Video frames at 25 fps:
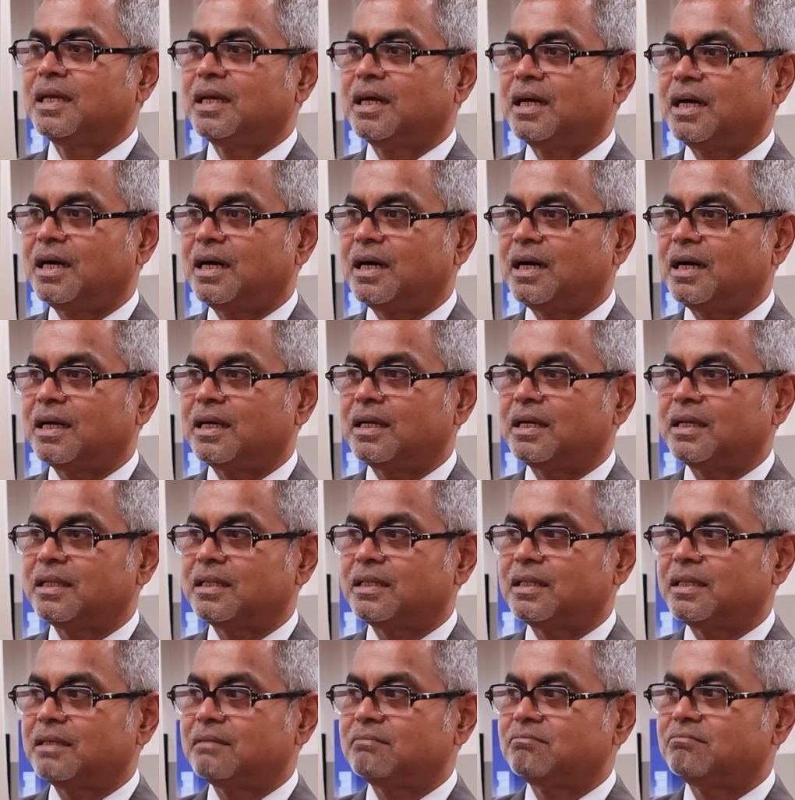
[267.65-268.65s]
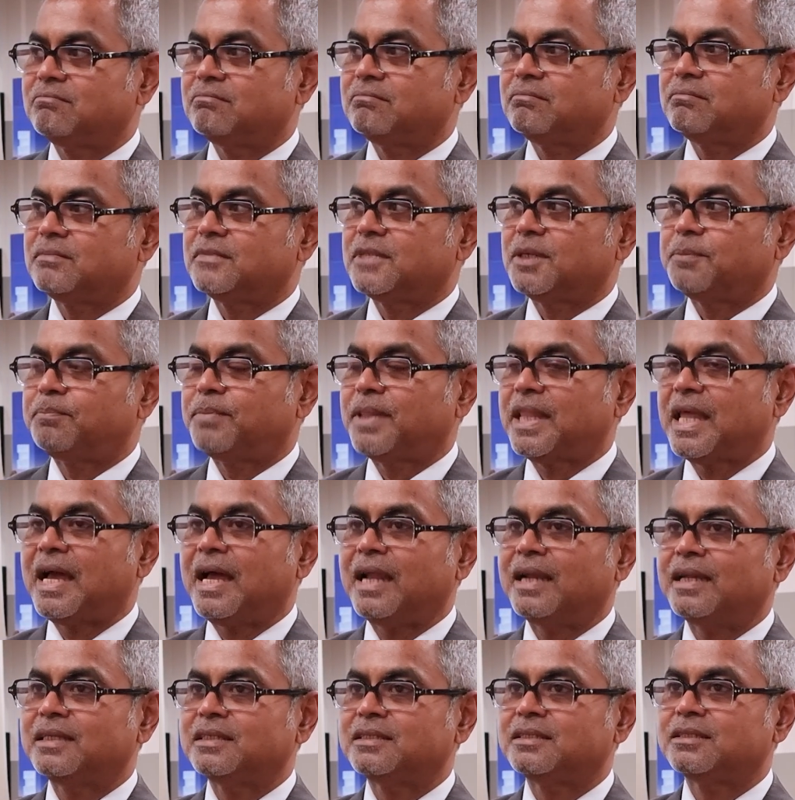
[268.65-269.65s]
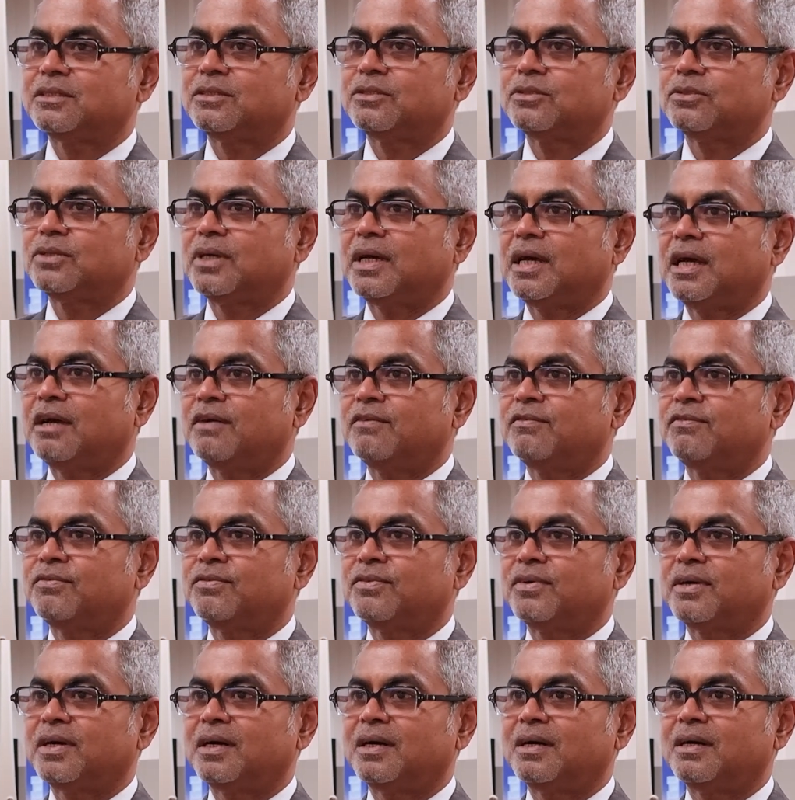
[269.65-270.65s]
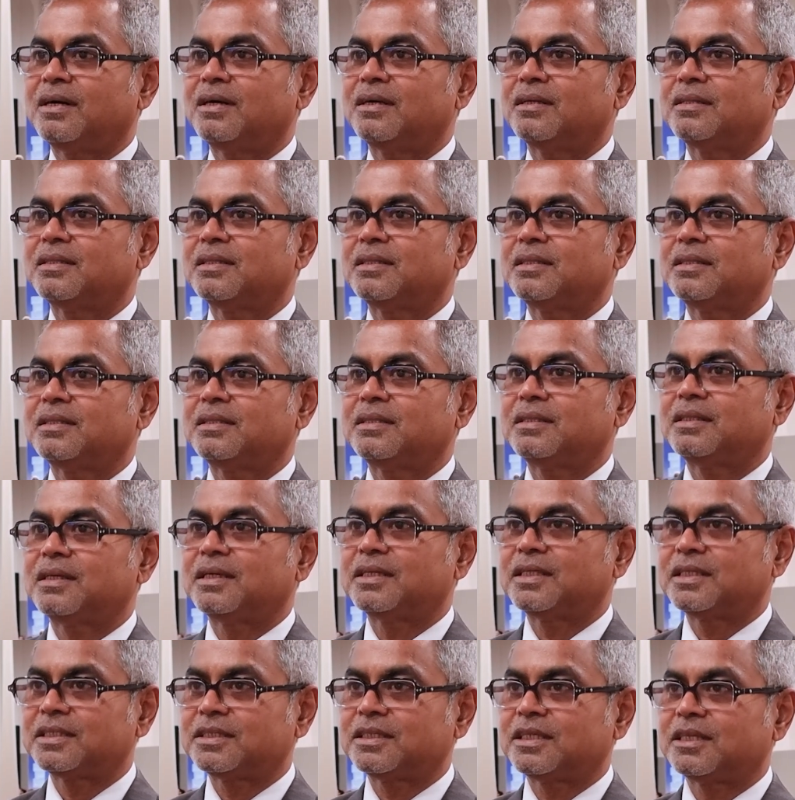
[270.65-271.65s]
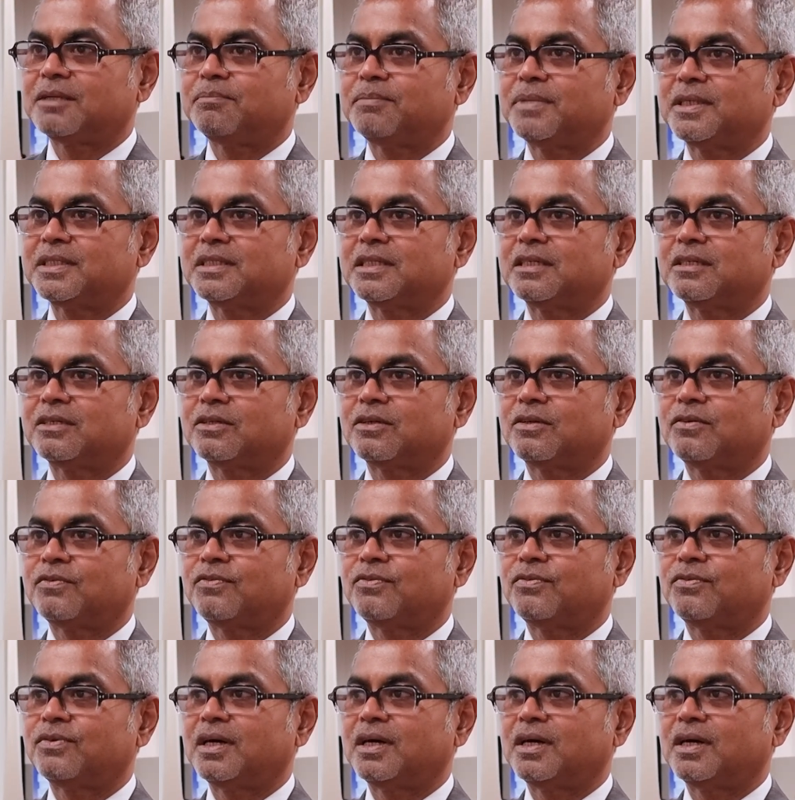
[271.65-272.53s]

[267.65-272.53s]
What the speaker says: the plan is to have 33% of